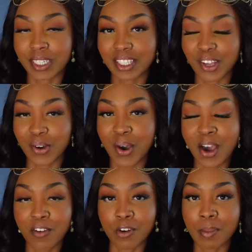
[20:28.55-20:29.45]
So
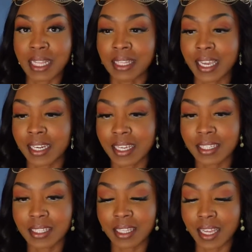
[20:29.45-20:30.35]
for my
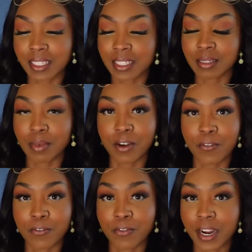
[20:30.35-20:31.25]
ladies that like to smell
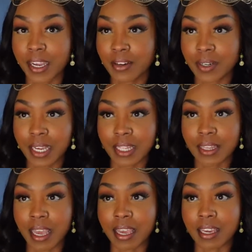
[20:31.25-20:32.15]
fragrant,
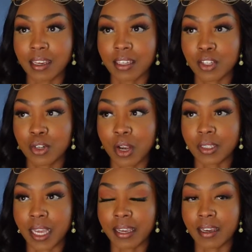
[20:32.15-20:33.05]
like, you know,
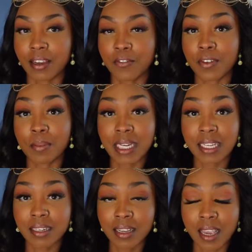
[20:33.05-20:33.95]
like uh,
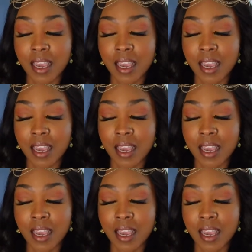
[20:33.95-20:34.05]
feminine,